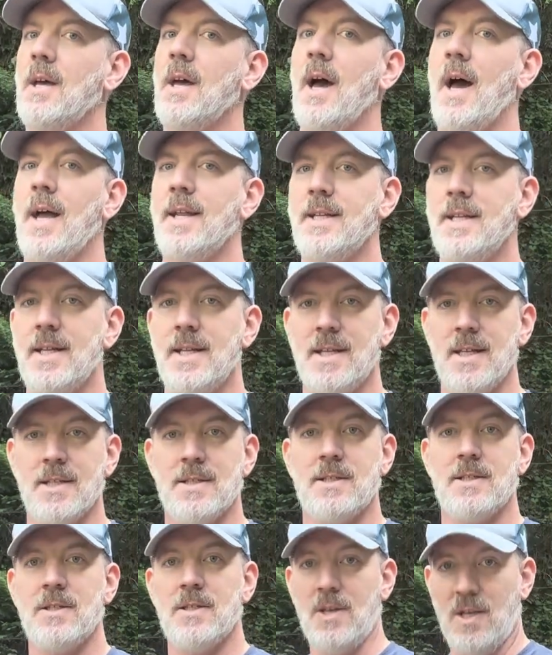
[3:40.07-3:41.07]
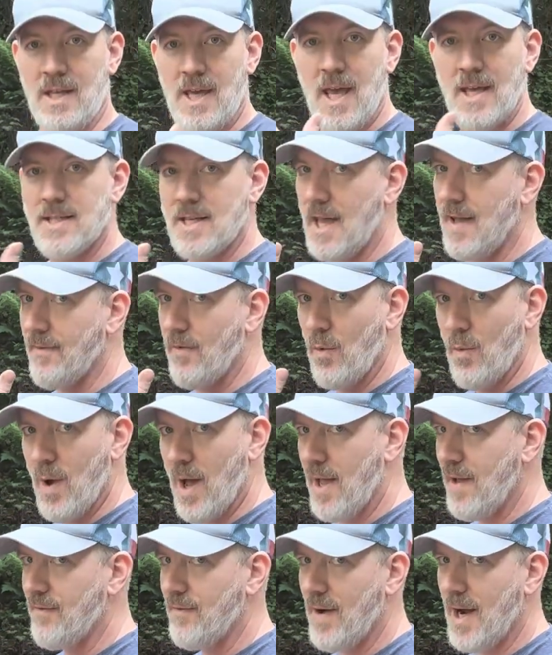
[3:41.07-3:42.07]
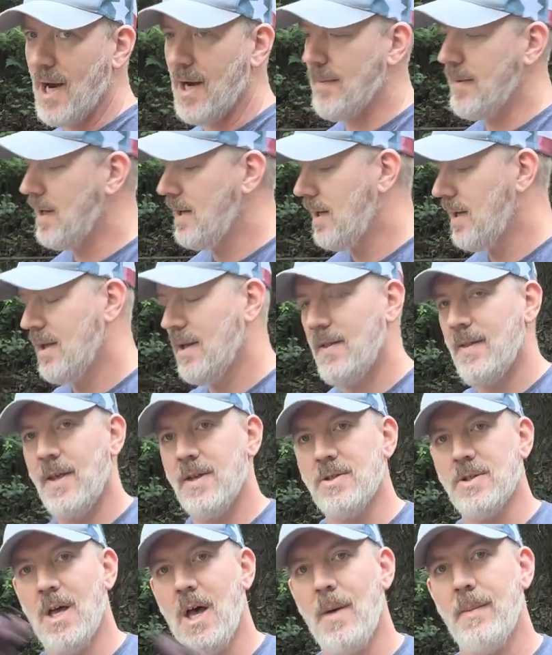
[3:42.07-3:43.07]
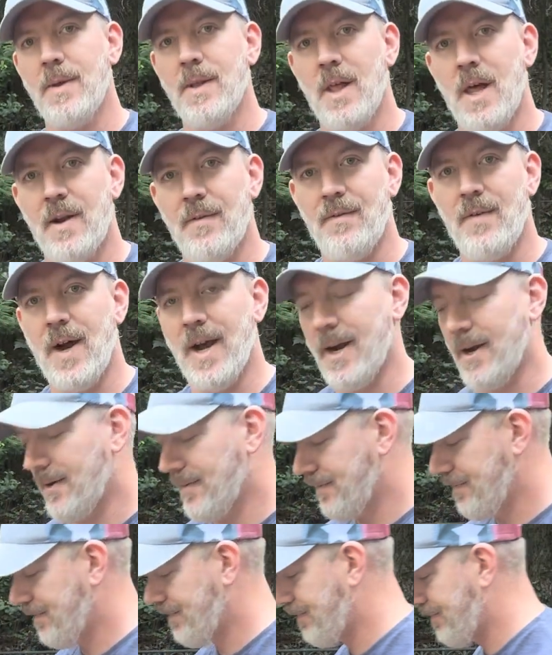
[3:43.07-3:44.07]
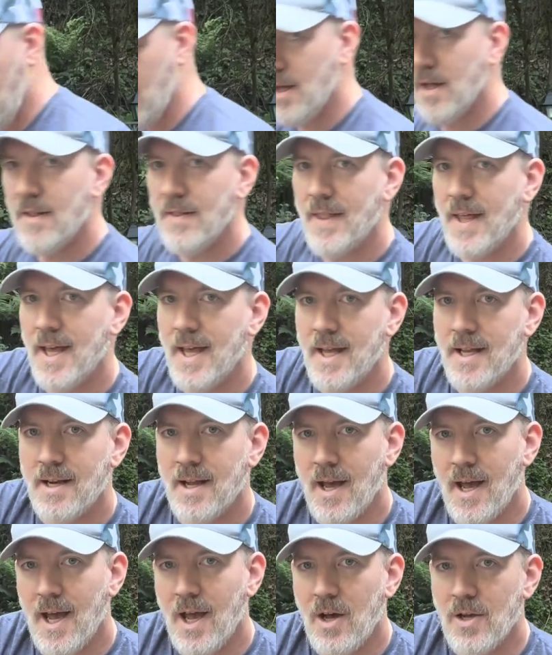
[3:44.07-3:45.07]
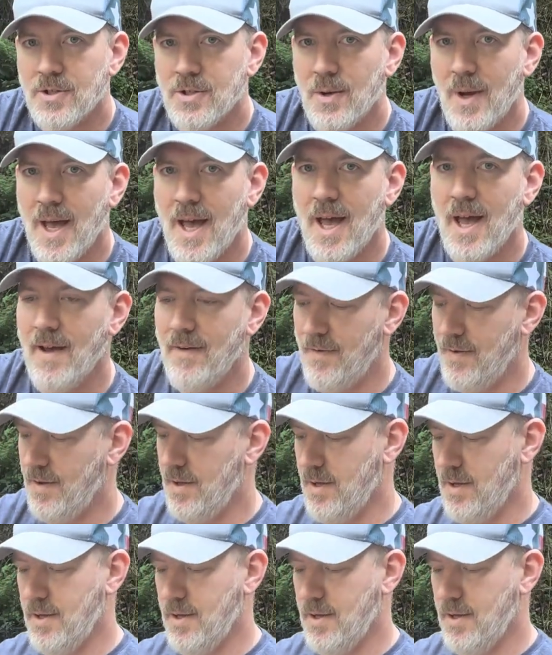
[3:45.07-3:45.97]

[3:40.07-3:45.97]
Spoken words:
I needed this in case I have a wet environment. This will help me light a fire. Then I also have